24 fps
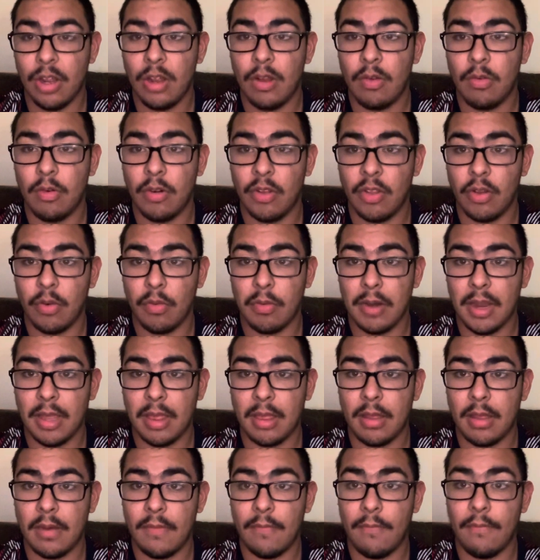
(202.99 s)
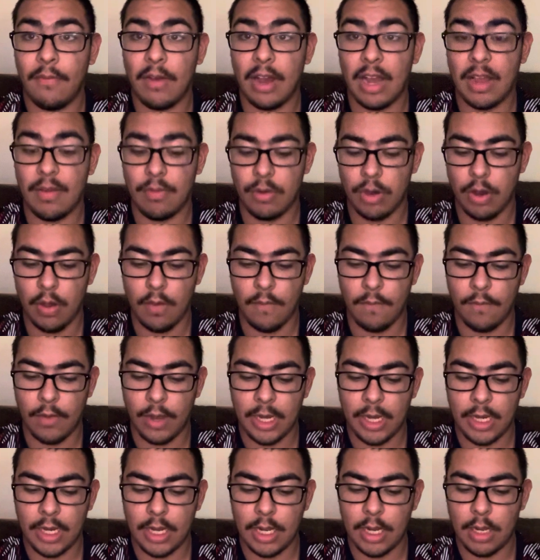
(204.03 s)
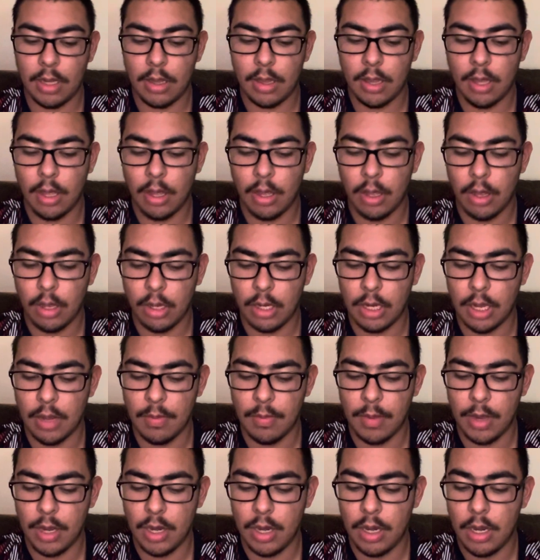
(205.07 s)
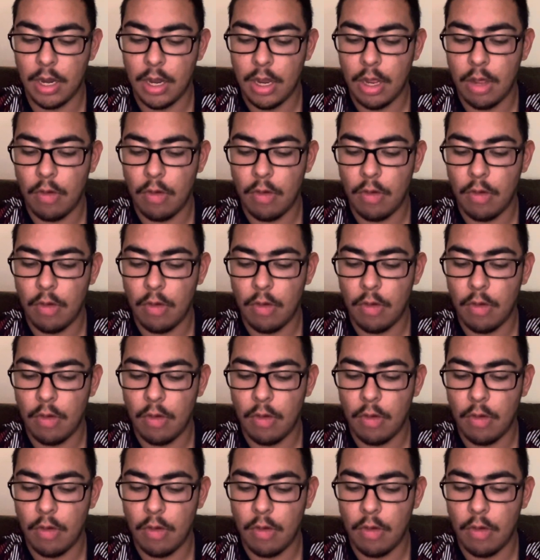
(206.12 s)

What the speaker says: where the rested 5-0 Vikings come in,